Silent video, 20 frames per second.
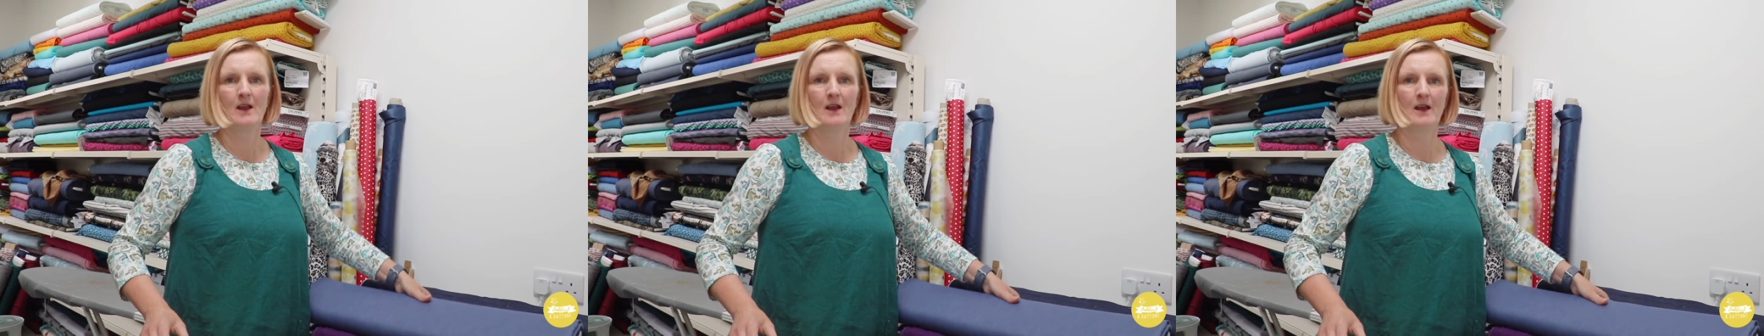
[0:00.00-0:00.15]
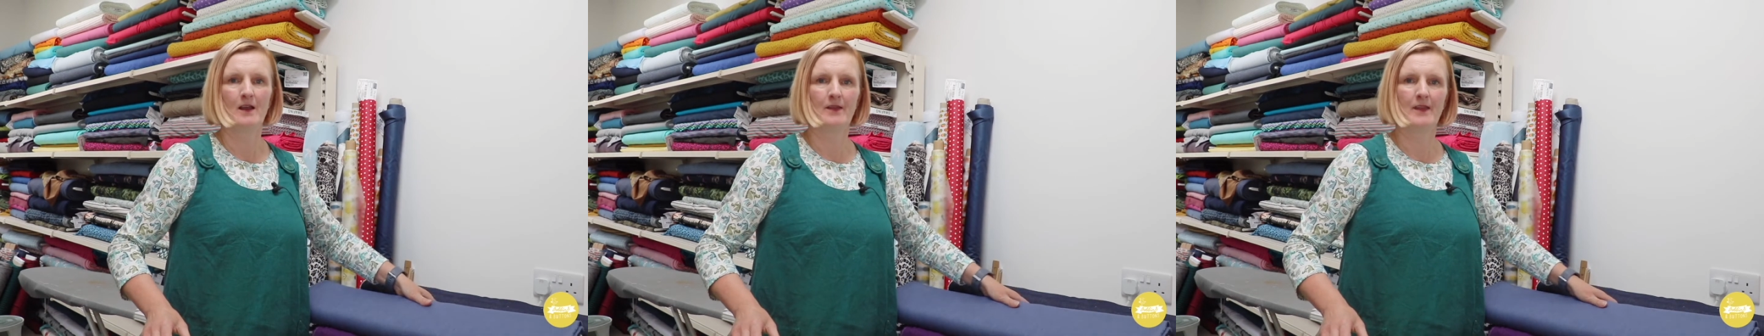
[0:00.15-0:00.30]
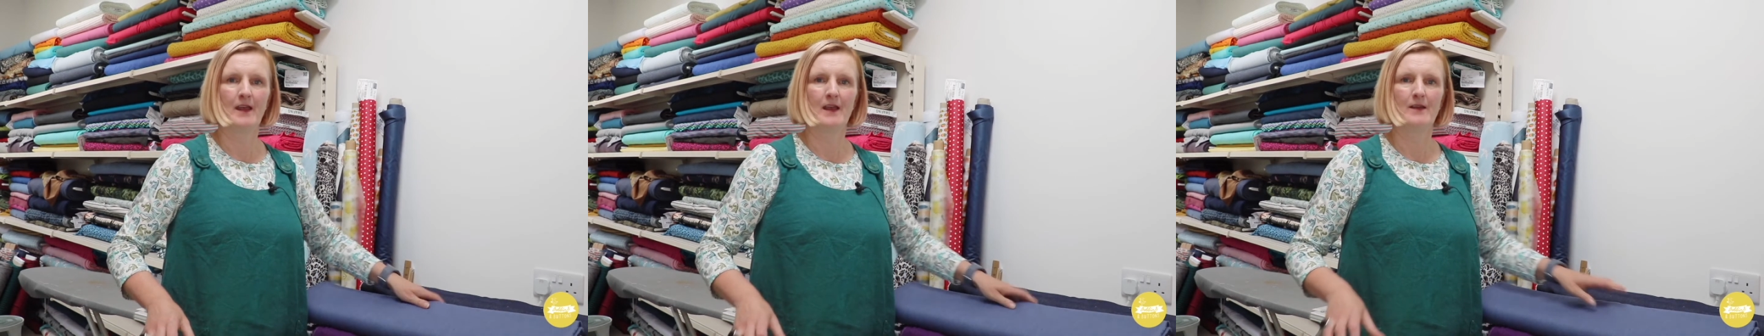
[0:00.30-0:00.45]

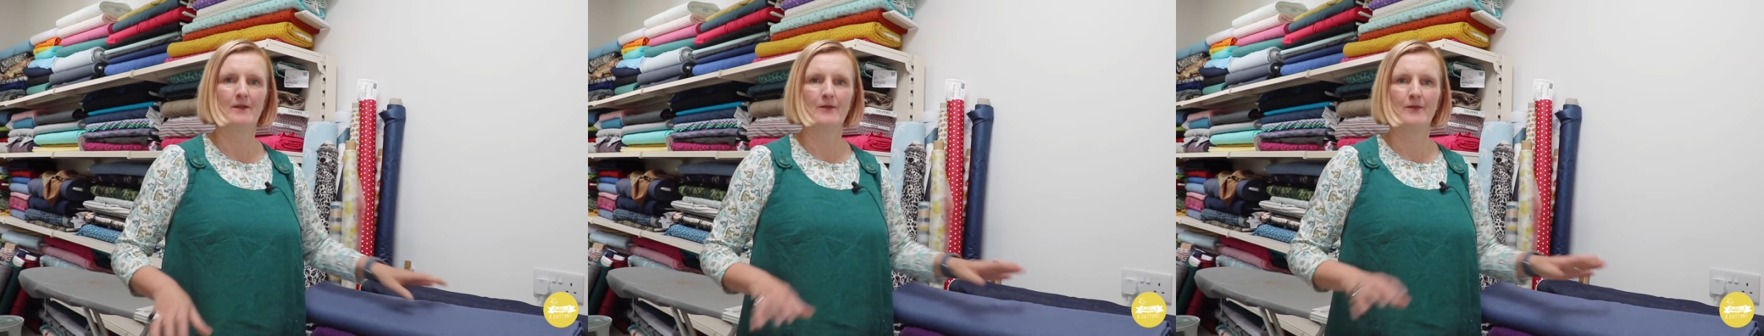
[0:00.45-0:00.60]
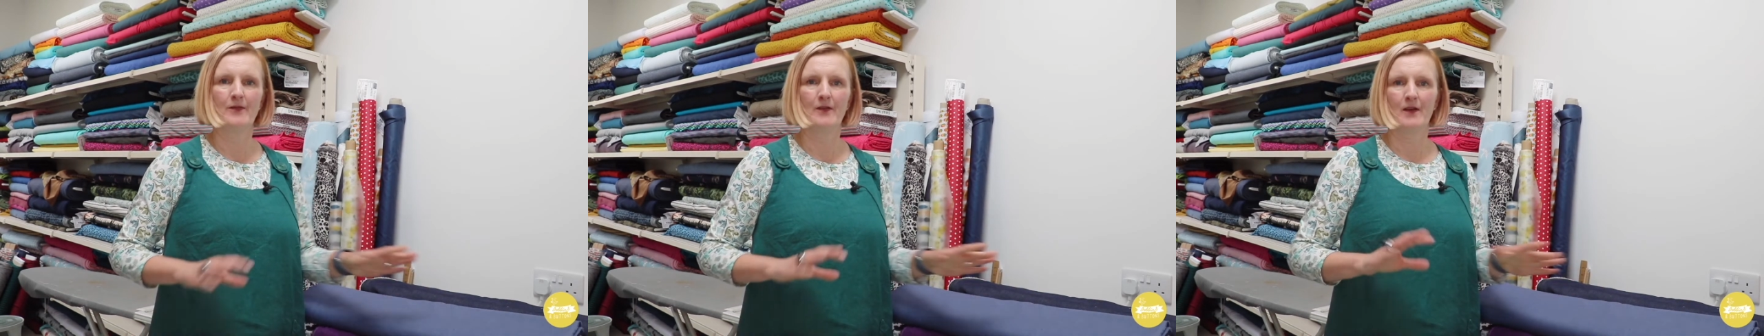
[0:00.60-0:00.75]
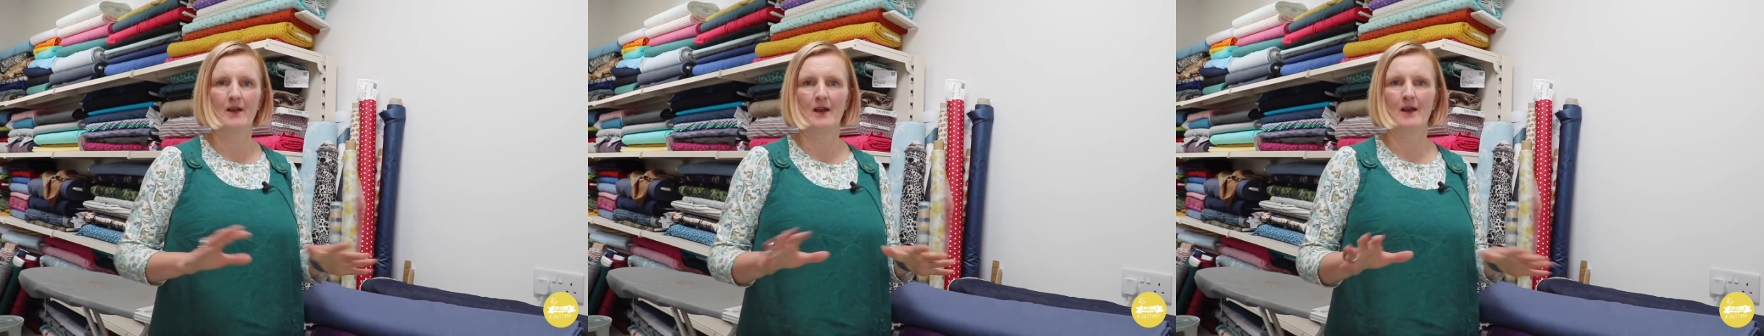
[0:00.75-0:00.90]
and
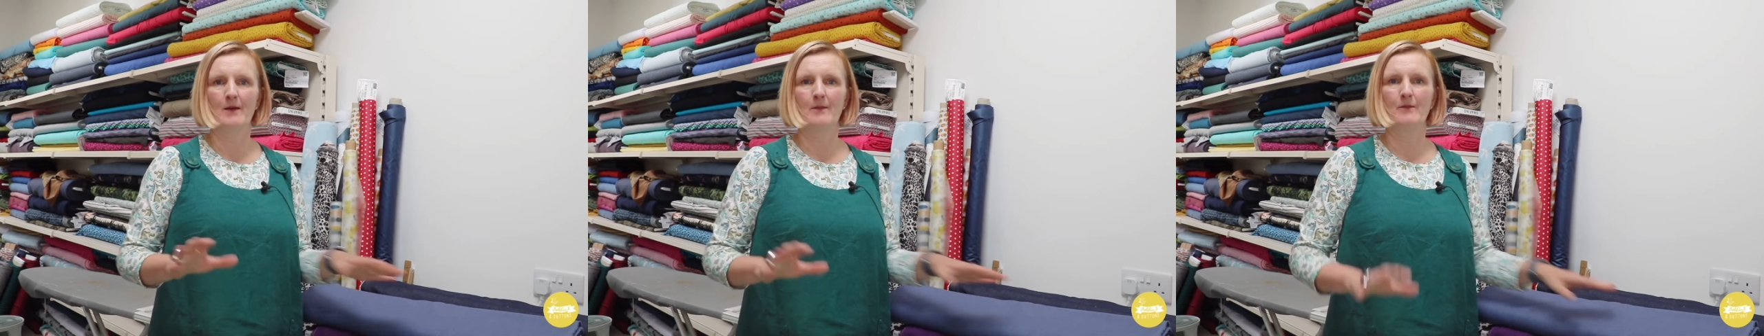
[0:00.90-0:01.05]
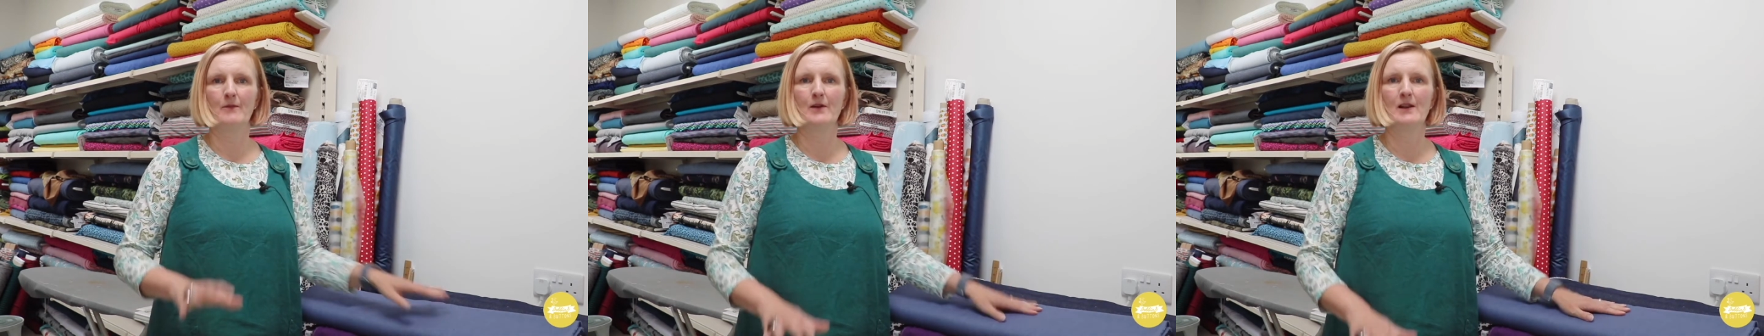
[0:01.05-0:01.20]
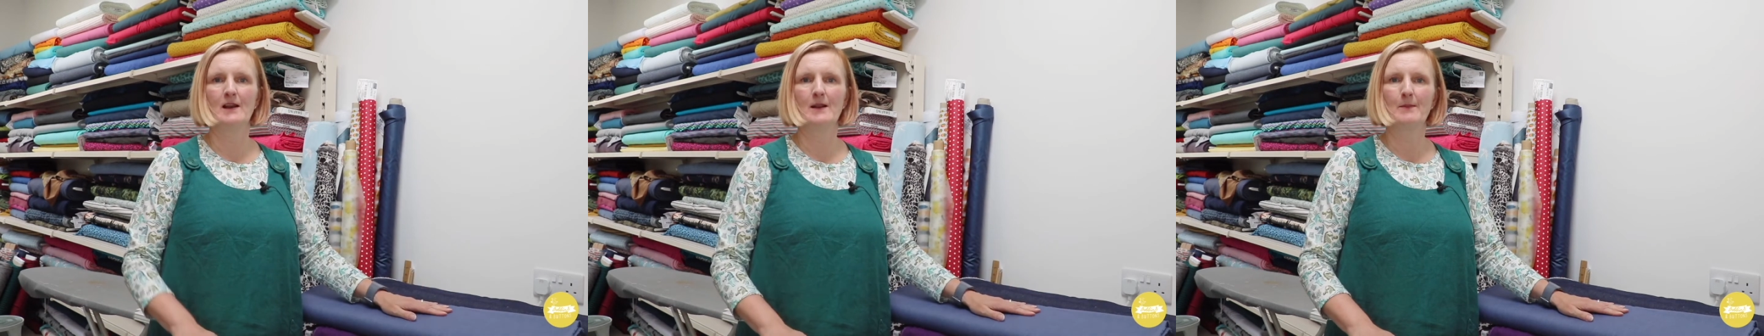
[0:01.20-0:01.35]
they've
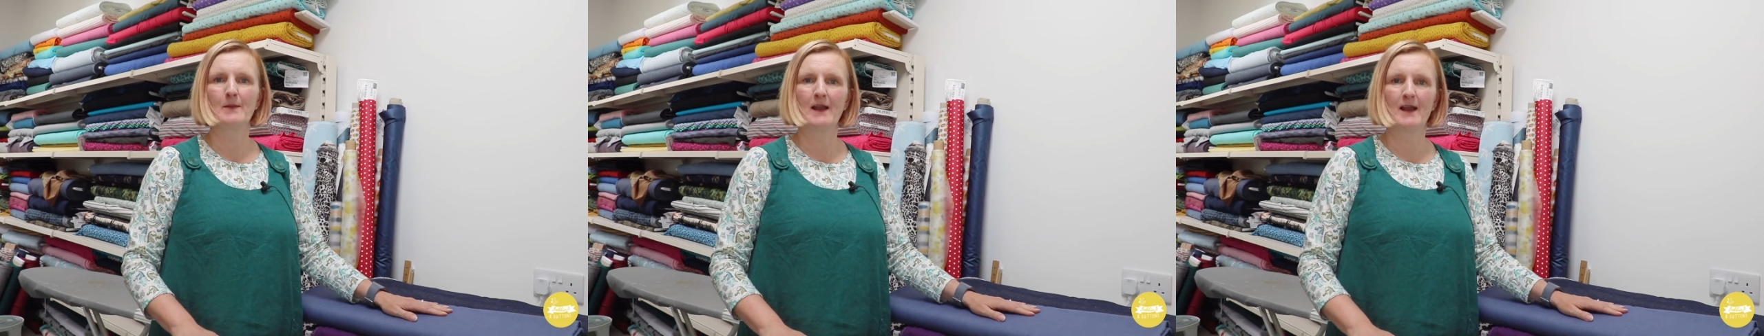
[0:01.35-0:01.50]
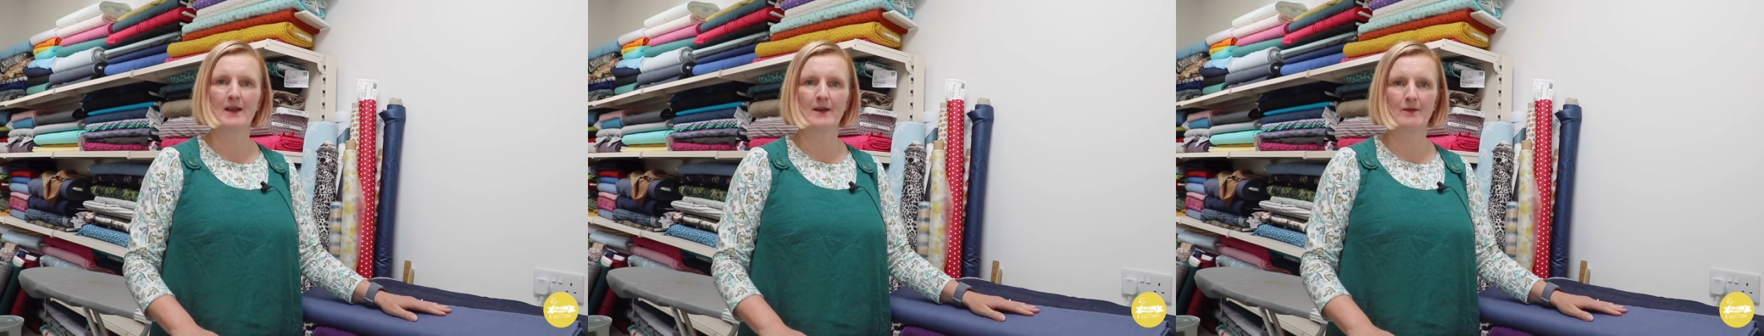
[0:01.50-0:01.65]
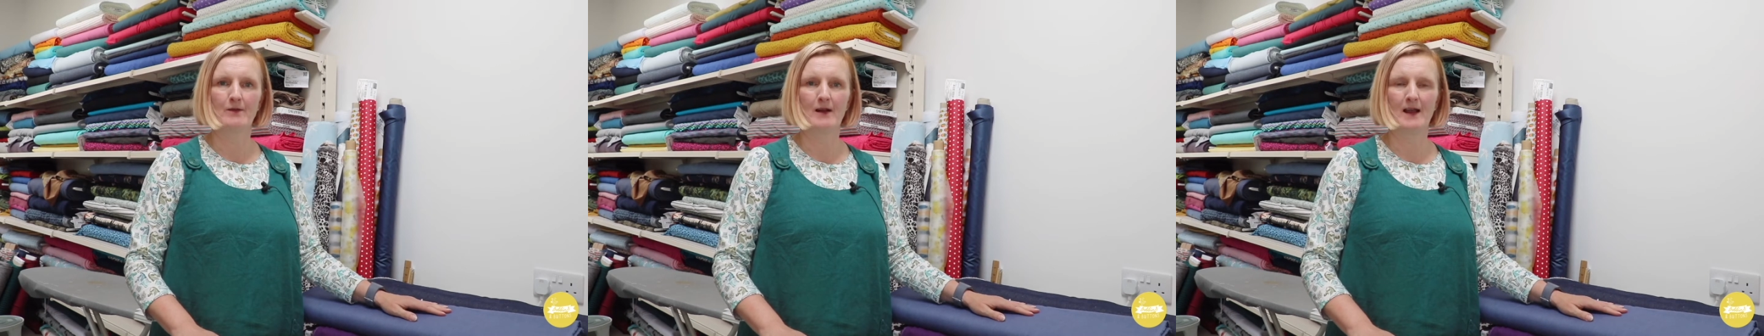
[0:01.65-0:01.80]
really
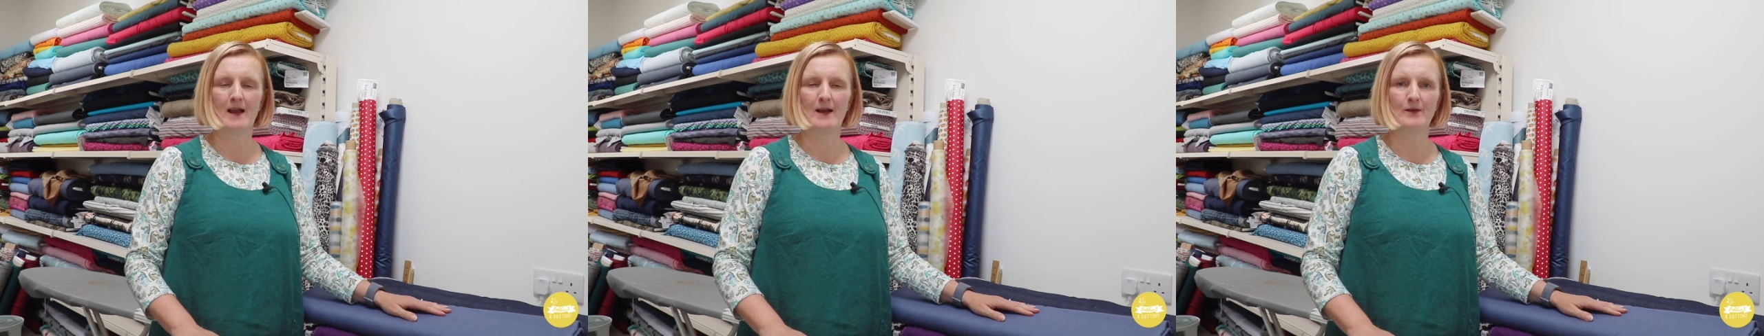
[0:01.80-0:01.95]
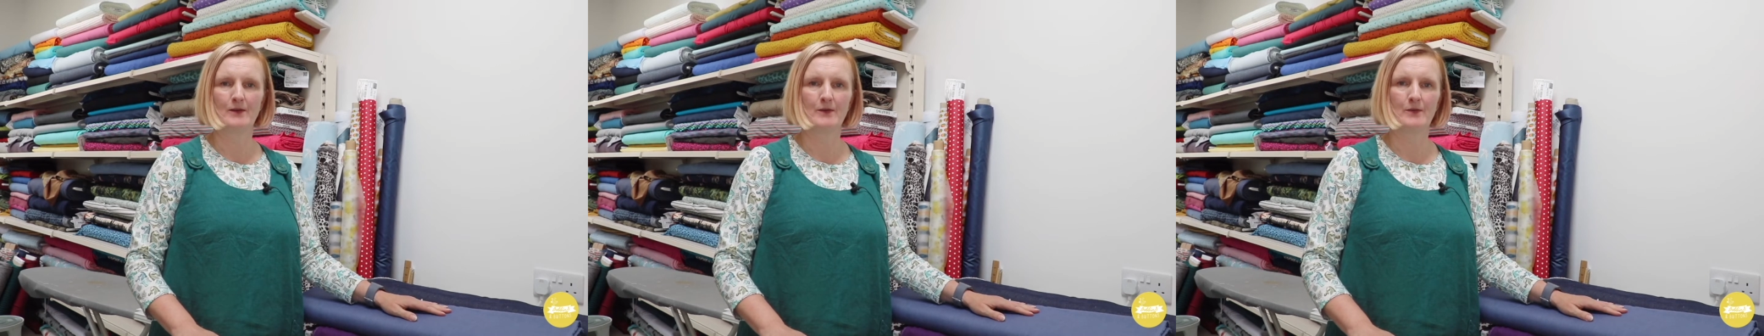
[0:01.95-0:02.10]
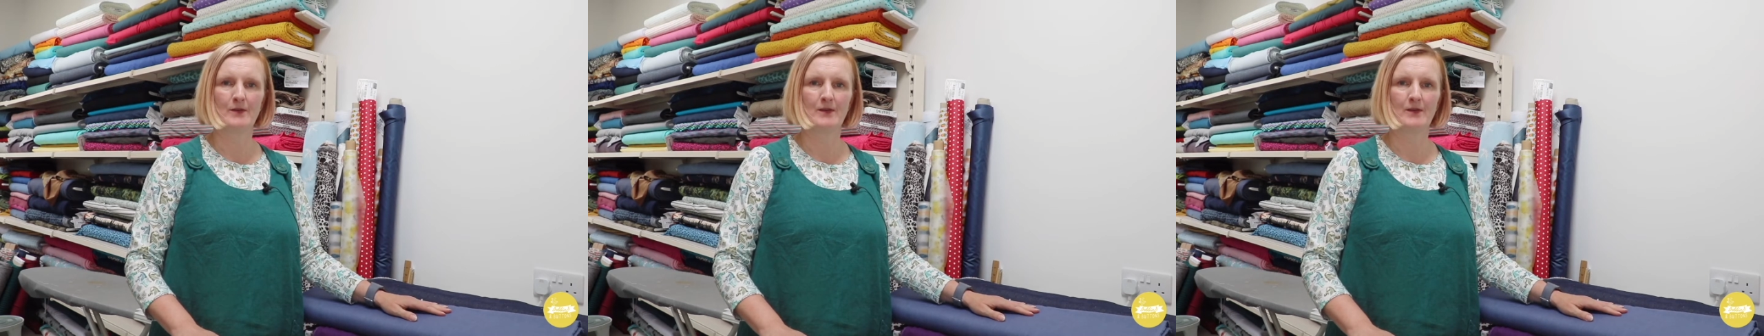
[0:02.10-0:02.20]
played around